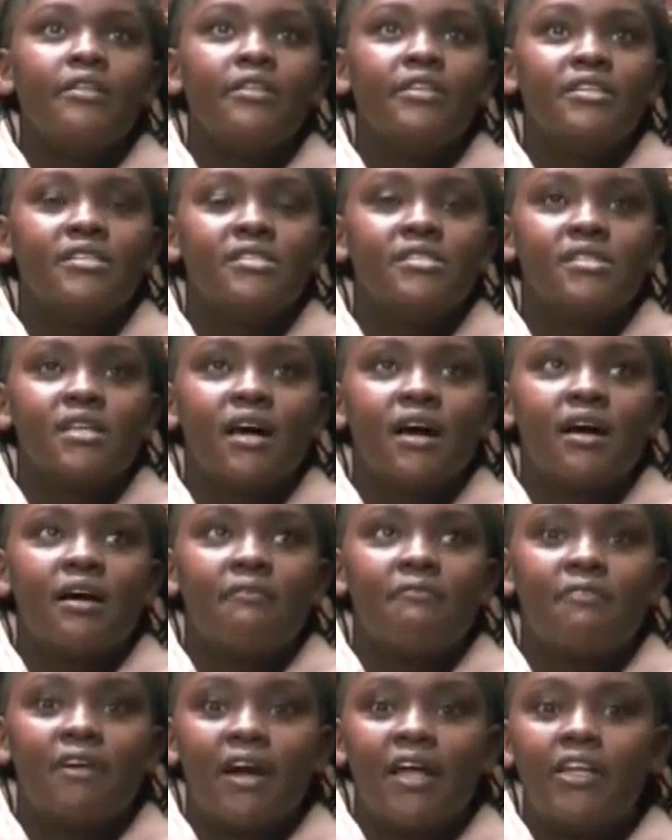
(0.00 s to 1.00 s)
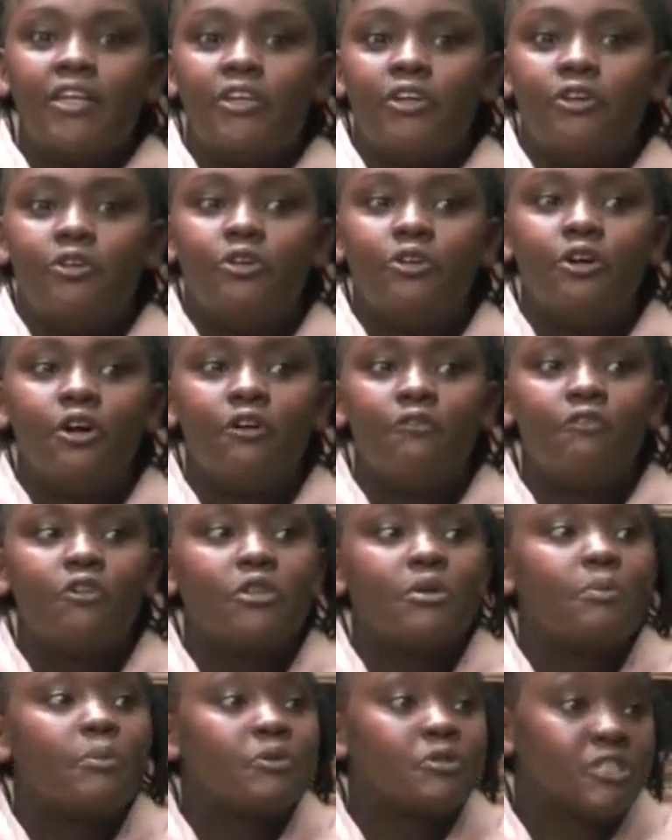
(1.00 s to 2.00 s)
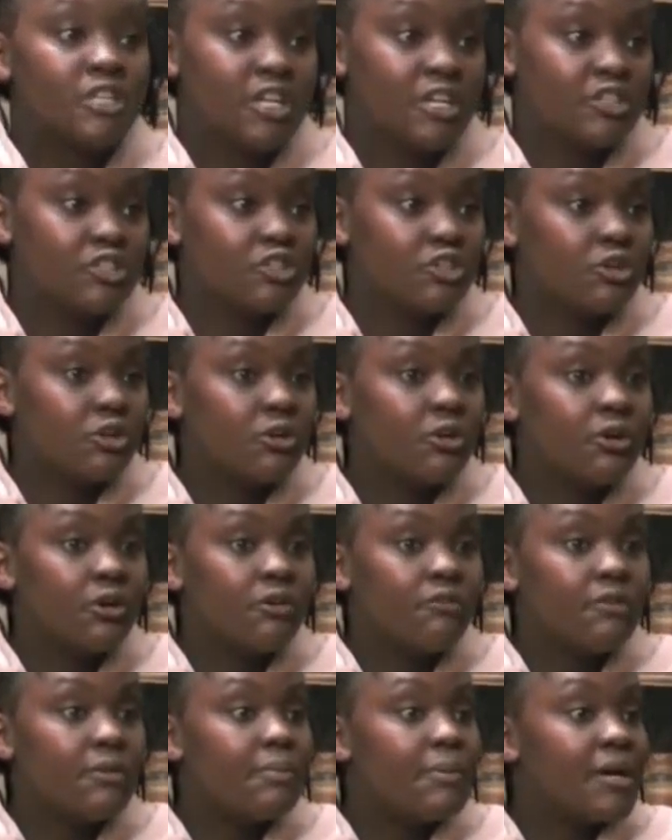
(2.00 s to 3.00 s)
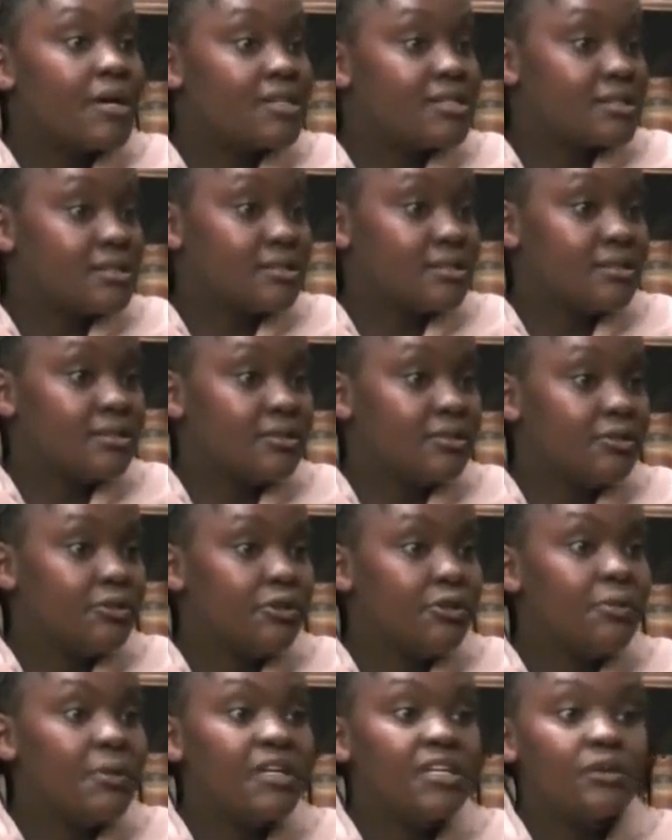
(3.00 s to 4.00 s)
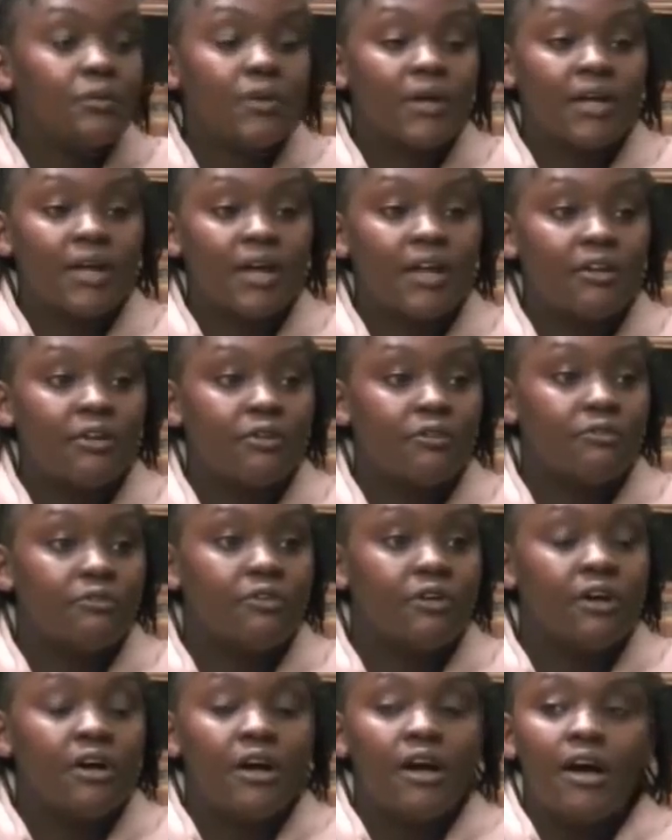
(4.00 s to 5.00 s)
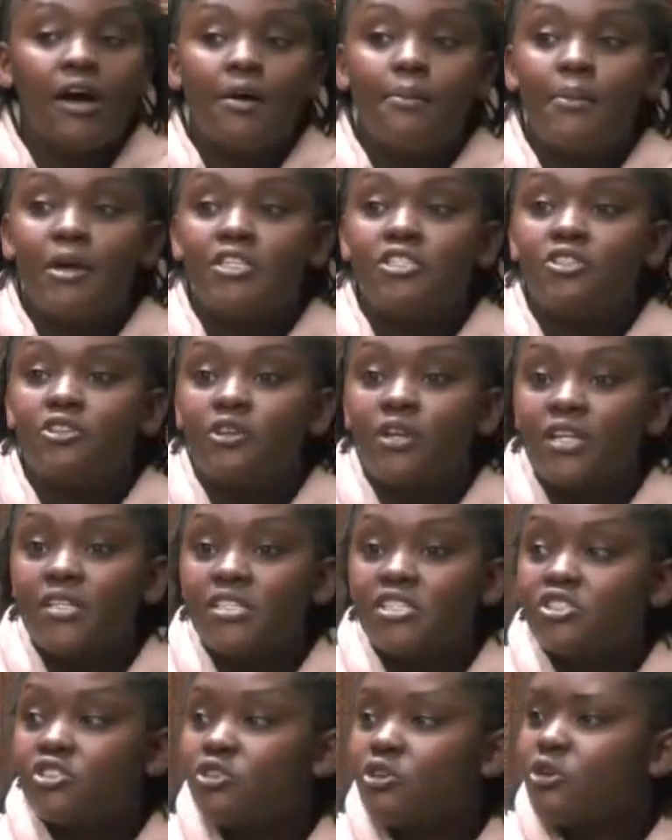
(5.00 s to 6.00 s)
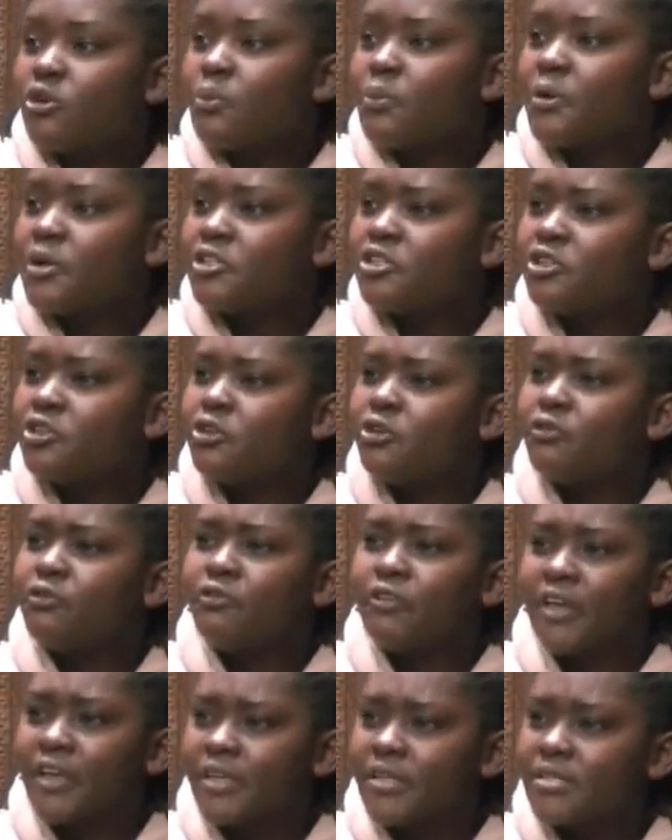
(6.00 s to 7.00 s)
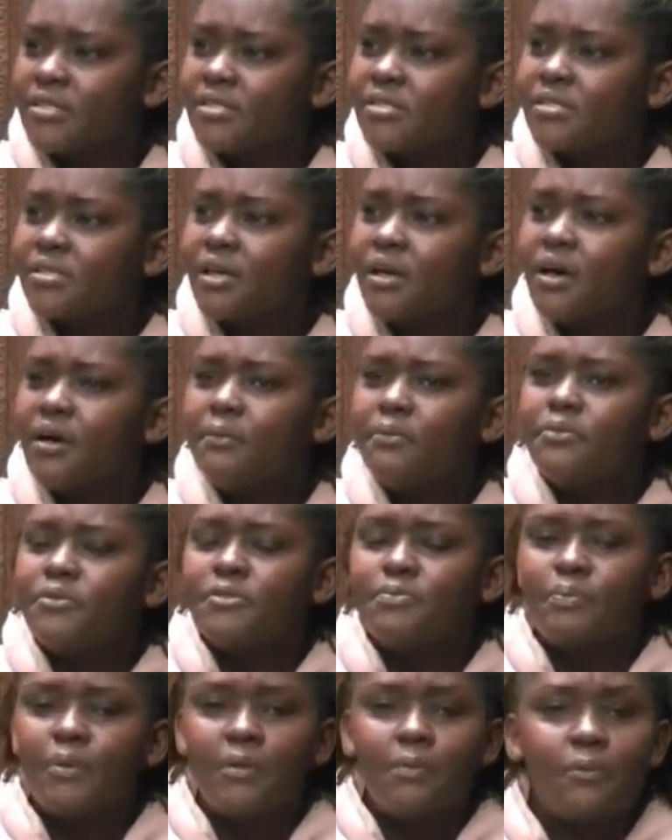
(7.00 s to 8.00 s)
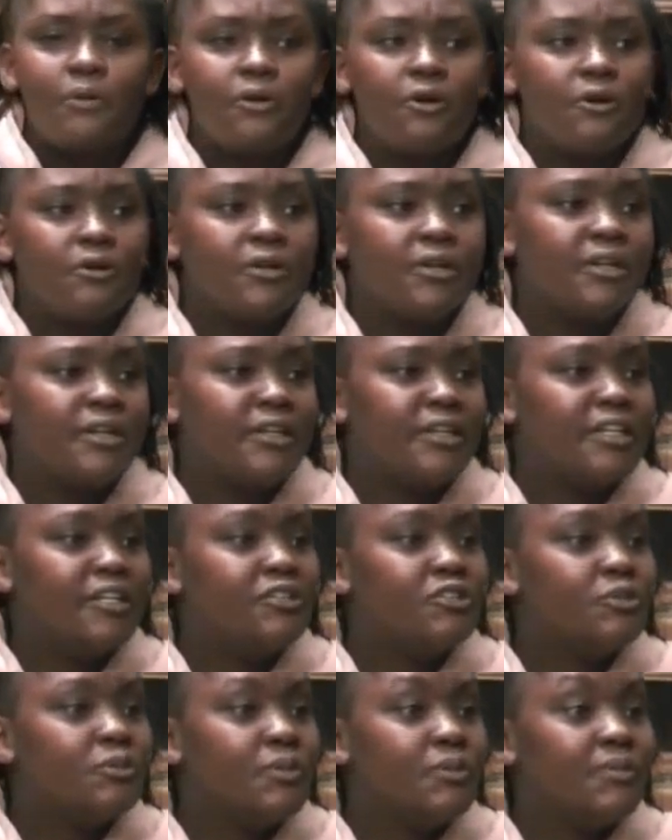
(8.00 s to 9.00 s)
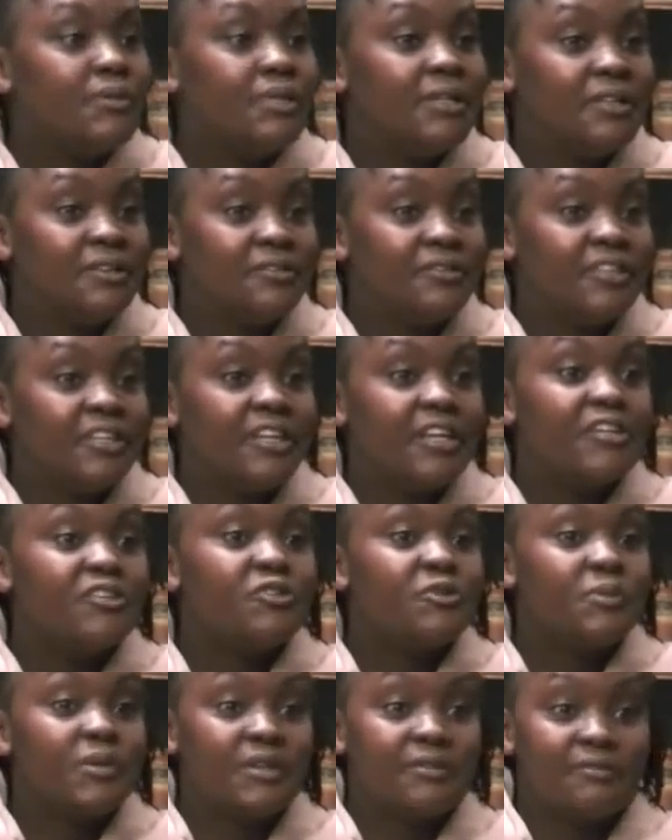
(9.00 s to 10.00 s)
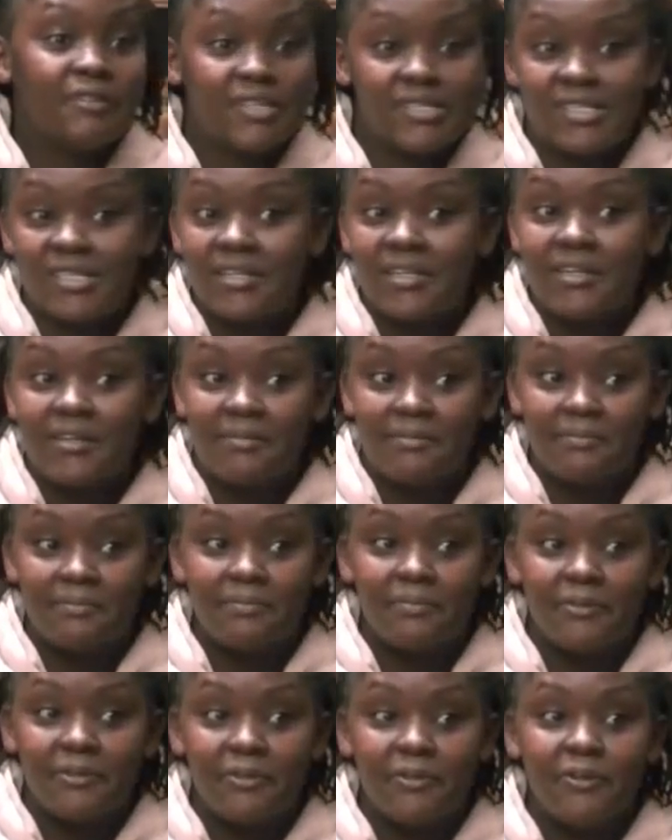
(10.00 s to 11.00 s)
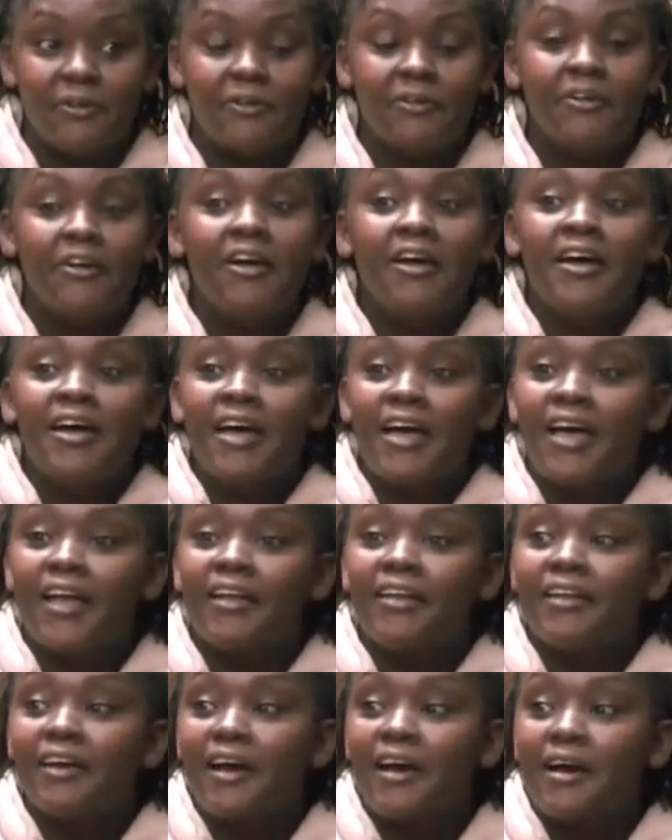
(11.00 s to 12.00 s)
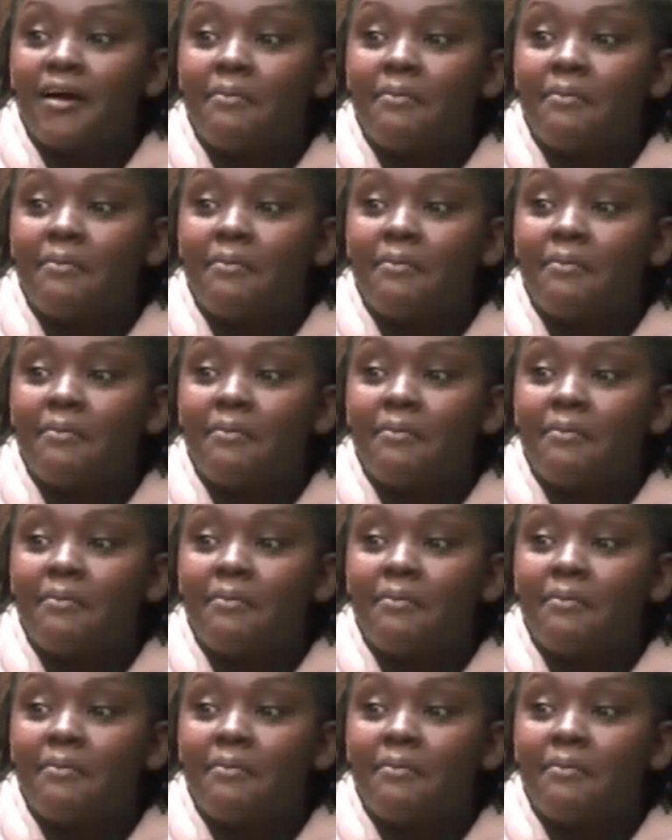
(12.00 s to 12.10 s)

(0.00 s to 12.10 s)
this value for the potential of a person, no matter what kind of marginalization or oppression you face. People only need to be believed in and to be invested in, you know? And